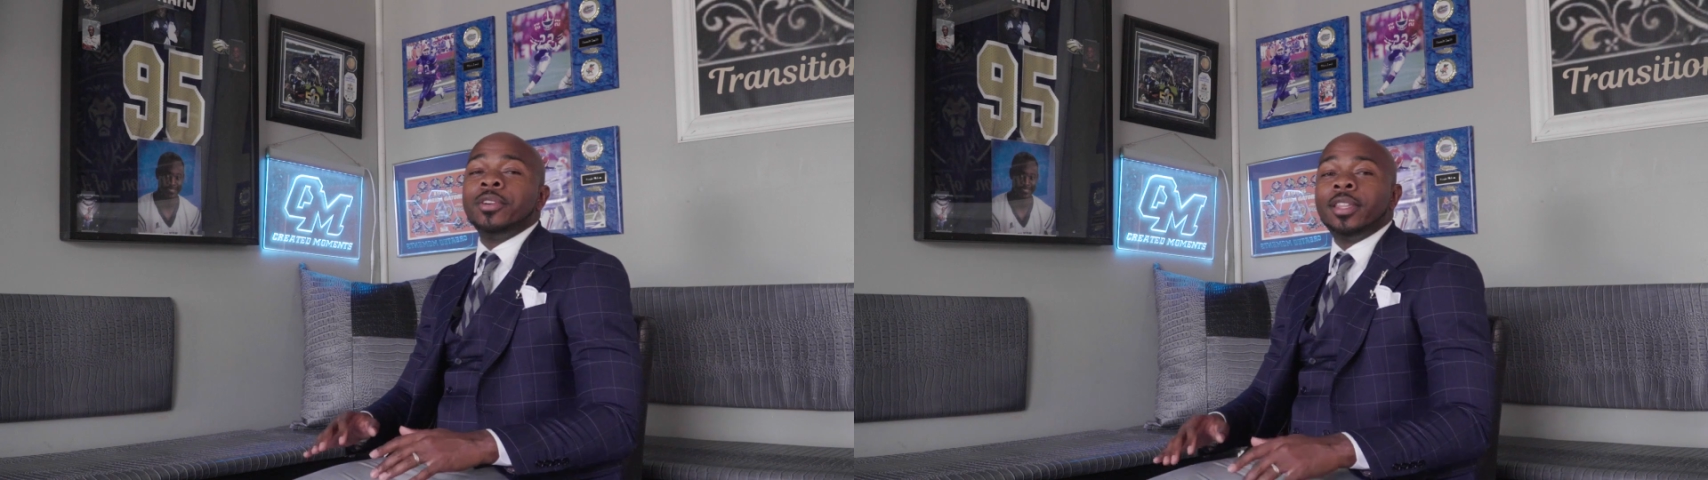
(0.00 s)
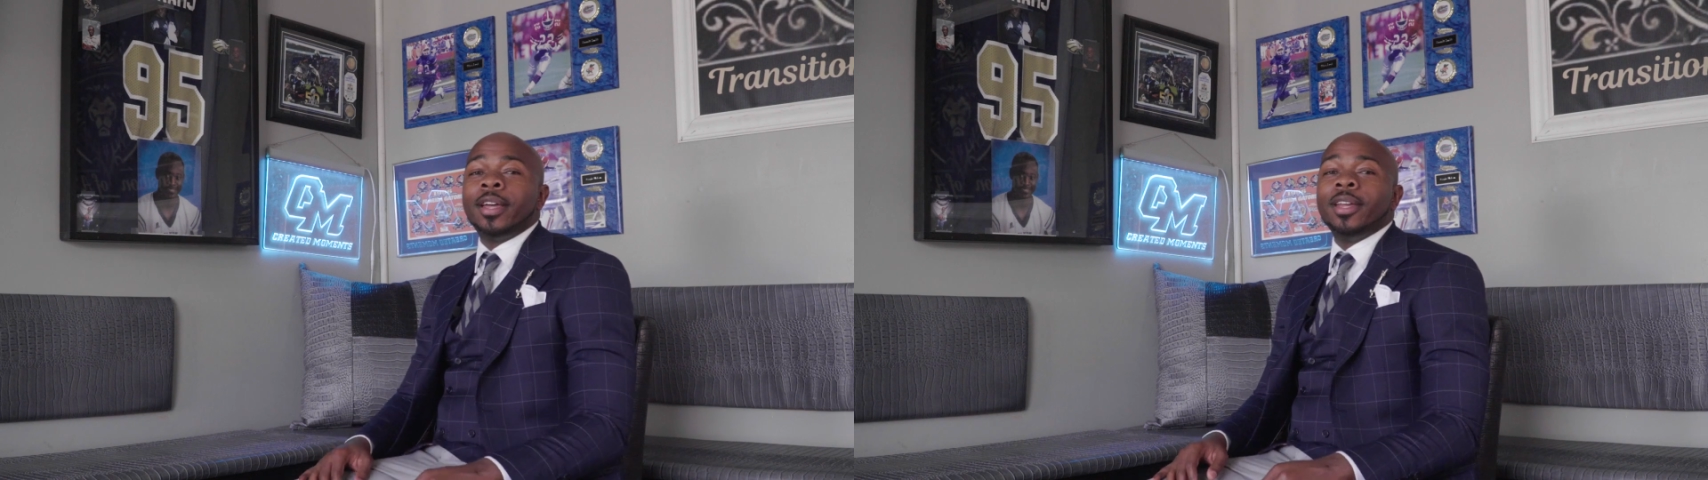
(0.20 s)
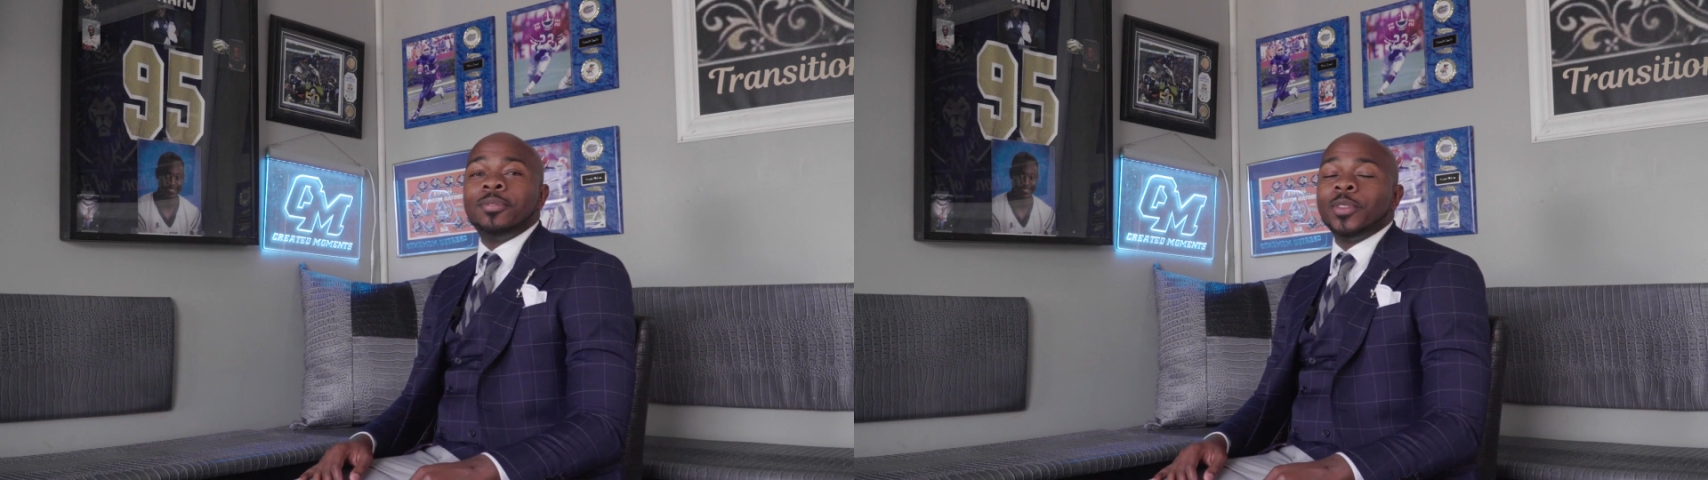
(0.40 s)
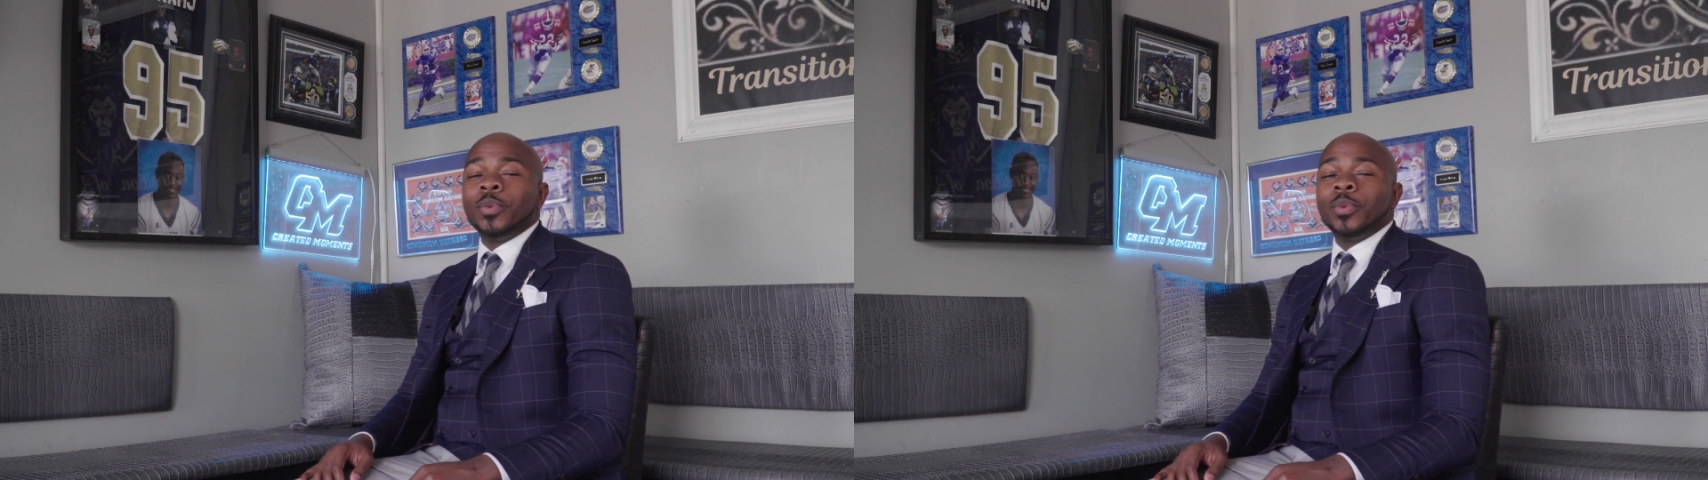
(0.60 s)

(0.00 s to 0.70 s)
everything for